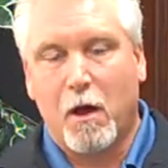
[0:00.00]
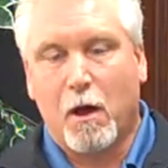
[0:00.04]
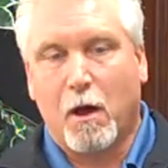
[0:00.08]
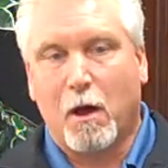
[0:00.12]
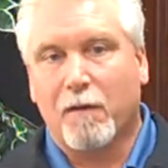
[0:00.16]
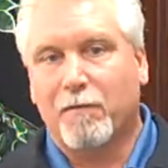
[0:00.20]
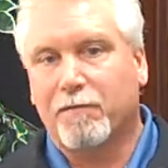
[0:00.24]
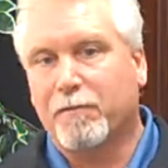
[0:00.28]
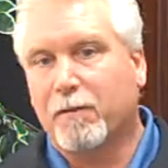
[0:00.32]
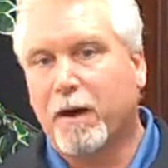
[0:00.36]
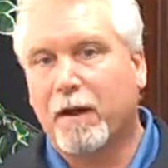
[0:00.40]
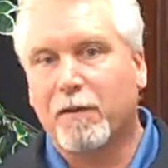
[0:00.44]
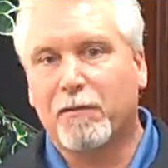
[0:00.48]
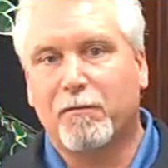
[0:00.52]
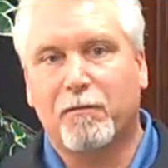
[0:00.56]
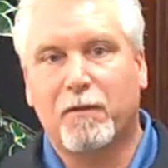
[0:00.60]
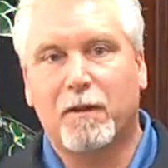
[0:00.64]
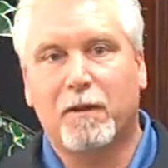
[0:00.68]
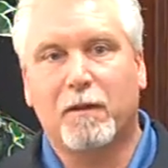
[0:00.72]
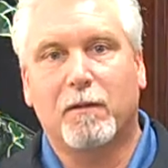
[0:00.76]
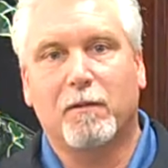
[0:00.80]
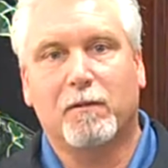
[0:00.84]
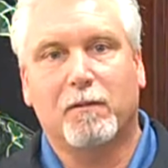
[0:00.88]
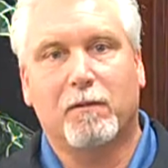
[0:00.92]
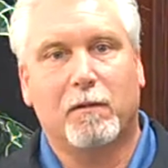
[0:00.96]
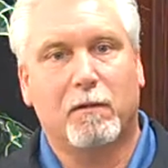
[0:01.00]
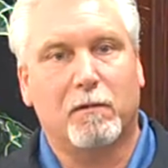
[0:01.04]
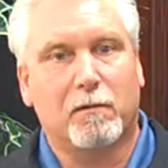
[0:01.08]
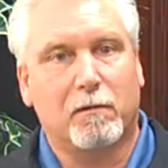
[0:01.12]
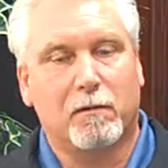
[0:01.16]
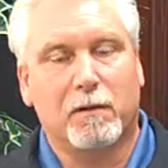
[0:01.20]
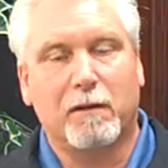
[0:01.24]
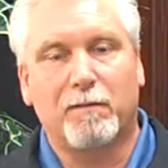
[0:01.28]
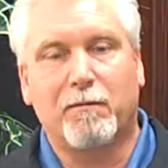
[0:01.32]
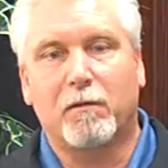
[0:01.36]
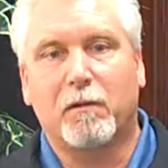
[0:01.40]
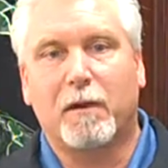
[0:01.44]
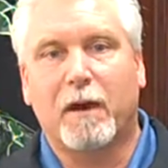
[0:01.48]
Our philosophy is to
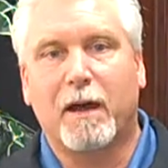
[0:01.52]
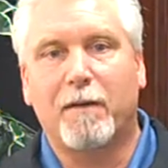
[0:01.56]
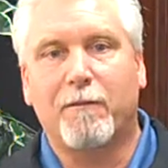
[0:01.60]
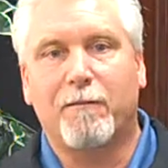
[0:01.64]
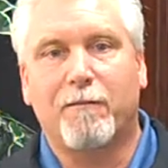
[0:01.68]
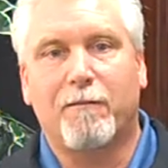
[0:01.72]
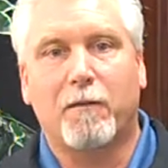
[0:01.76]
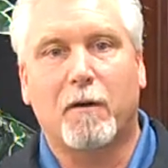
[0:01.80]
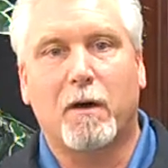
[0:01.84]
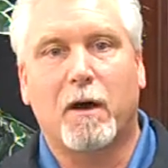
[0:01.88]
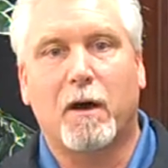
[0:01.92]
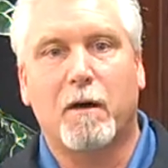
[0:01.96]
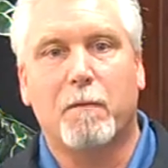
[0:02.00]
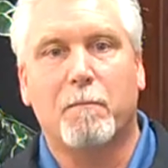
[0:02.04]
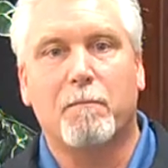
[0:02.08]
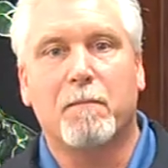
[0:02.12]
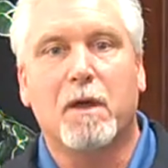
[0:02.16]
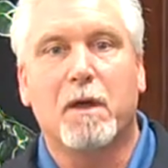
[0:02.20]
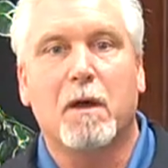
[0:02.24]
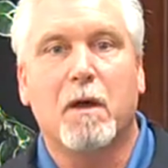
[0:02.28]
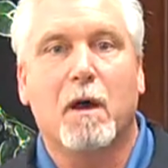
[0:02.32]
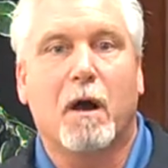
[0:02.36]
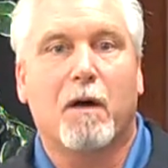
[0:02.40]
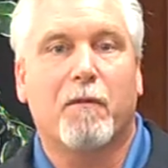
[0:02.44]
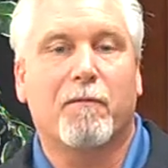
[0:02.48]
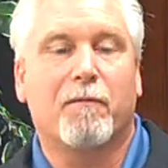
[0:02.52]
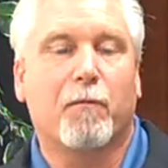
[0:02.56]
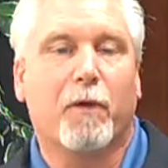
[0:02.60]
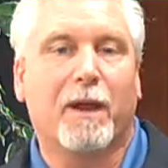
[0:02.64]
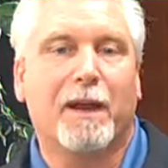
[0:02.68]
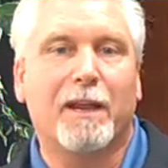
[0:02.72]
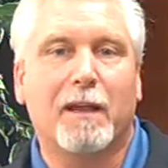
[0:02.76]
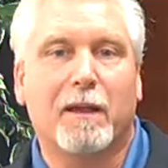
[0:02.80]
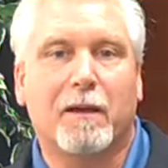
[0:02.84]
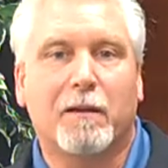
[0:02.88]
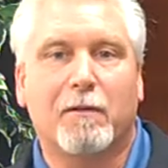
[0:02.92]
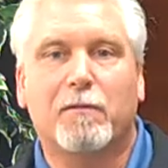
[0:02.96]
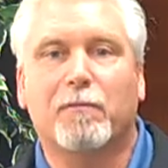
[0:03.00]
live a life um, of
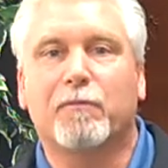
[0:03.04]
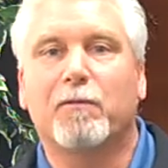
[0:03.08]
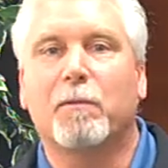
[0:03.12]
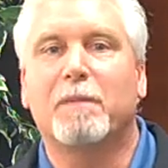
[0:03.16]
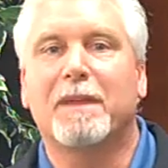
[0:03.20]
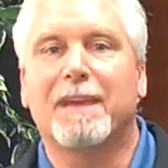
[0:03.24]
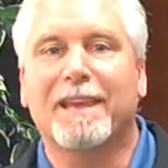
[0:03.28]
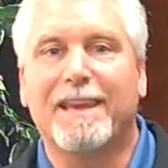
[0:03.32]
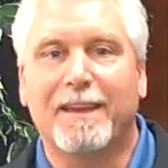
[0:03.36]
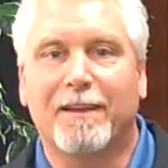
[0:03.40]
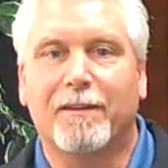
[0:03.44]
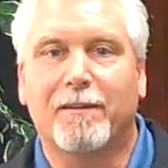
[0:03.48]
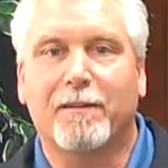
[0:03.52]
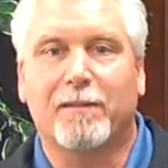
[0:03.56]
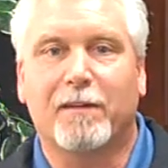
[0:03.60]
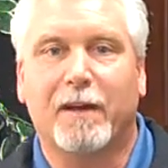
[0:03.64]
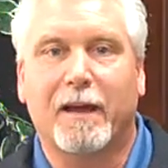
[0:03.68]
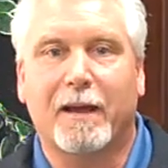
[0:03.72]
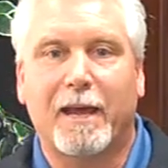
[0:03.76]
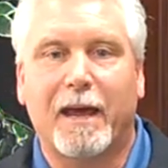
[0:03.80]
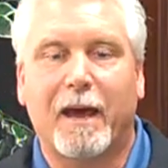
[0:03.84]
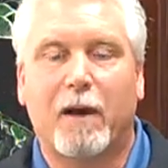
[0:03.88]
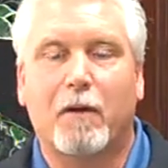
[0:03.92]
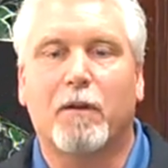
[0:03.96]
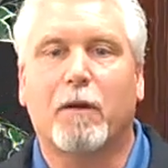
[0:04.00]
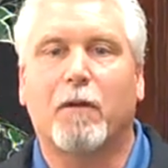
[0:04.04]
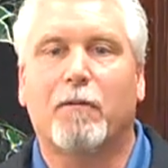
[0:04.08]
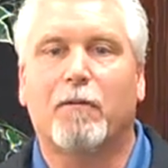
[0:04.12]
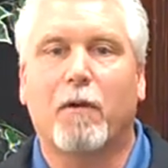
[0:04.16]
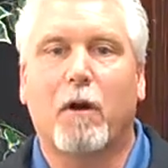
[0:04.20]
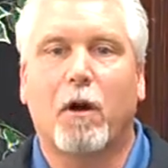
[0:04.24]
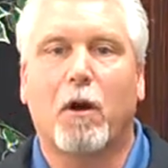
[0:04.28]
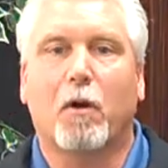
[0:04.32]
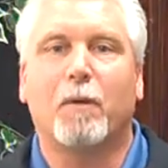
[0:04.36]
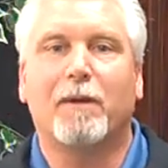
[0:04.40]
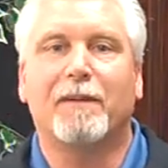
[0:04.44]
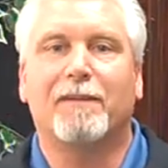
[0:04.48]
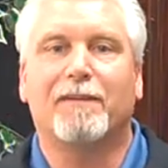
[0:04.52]
radiance from the inside out of
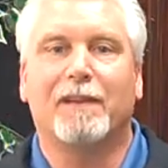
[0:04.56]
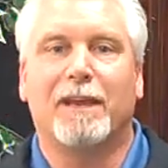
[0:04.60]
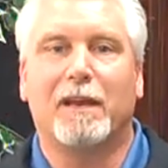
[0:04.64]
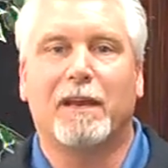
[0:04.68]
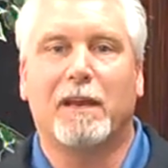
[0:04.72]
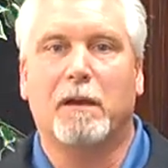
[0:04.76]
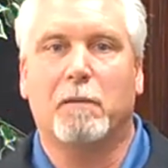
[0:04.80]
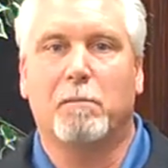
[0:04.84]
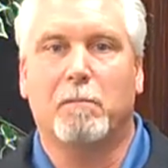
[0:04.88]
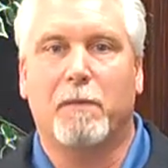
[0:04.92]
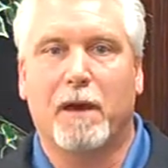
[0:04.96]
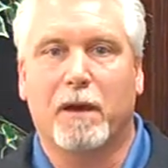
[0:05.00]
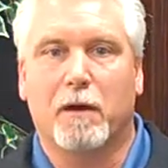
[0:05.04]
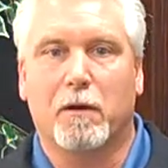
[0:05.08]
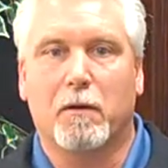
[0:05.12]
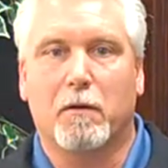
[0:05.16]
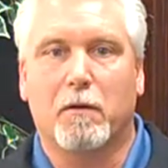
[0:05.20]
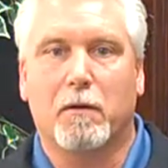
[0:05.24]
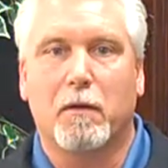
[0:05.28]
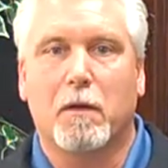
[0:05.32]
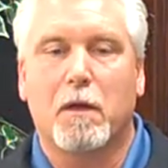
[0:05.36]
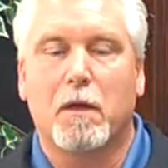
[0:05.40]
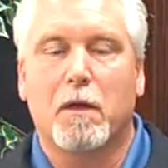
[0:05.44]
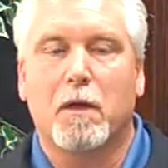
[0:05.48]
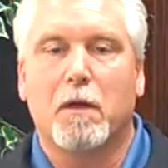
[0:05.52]
always getting better.